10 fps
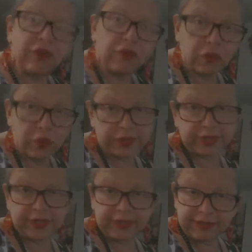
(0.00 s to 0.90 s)
Of
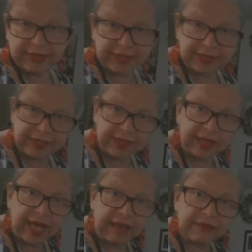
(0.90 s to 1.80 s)
course, they still
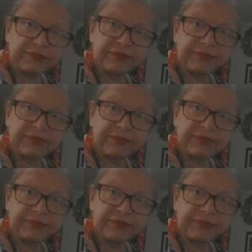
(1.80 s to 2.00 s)
have